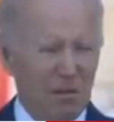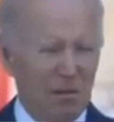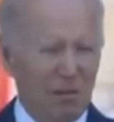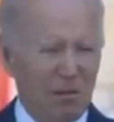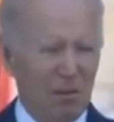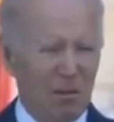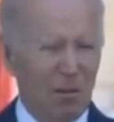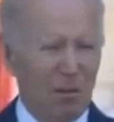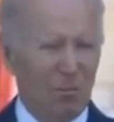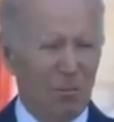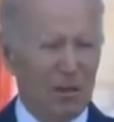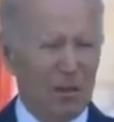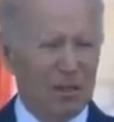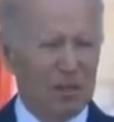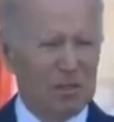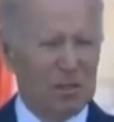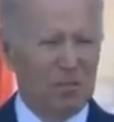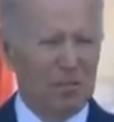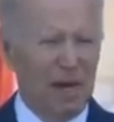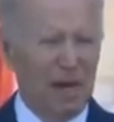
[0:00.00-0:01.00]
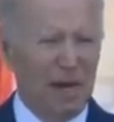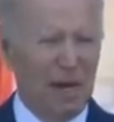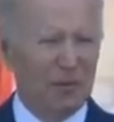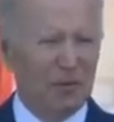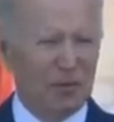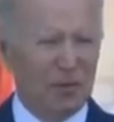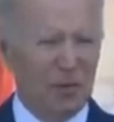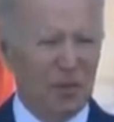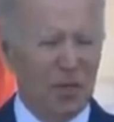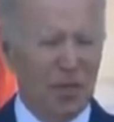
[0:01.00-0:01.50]
One will bring a smile
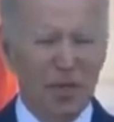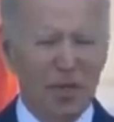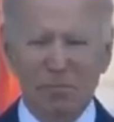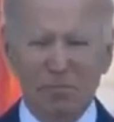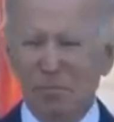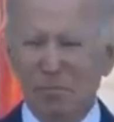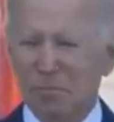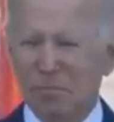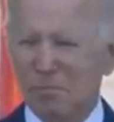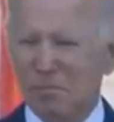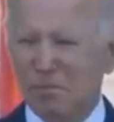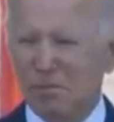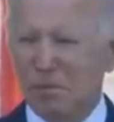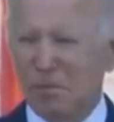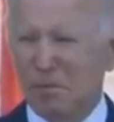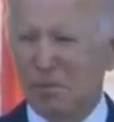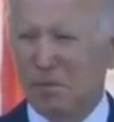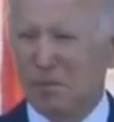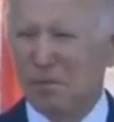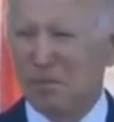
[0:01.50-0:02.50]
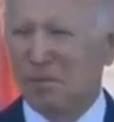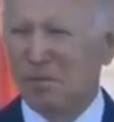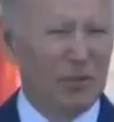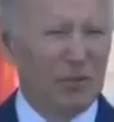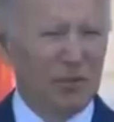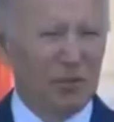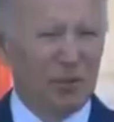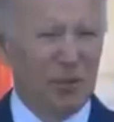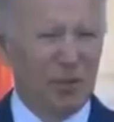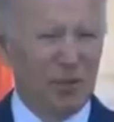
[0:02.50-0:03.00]
to your lips.
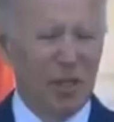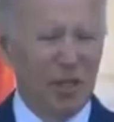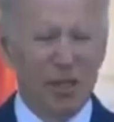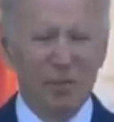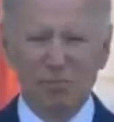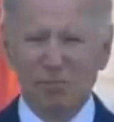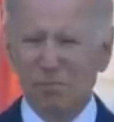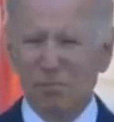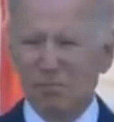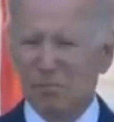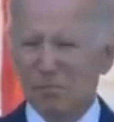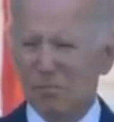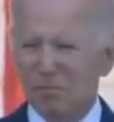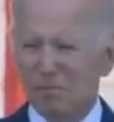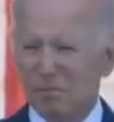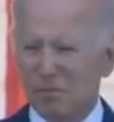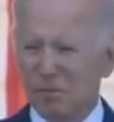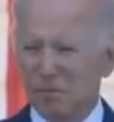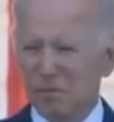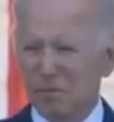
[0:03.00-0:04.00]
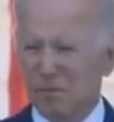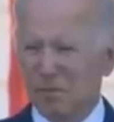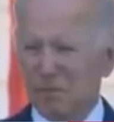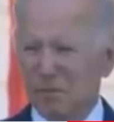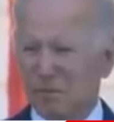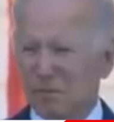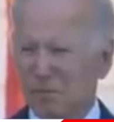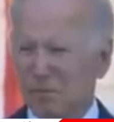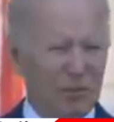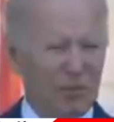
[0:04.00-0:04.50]
To your lips.
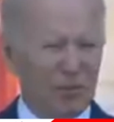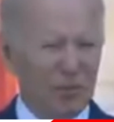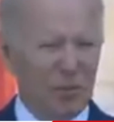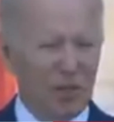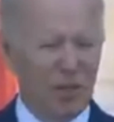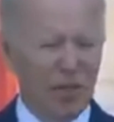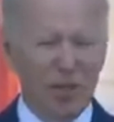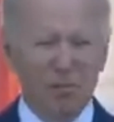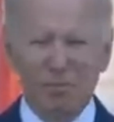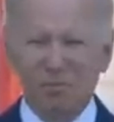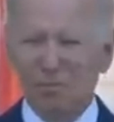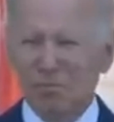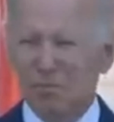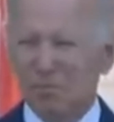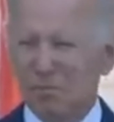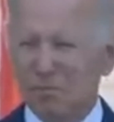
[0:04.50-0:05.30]
To your lips.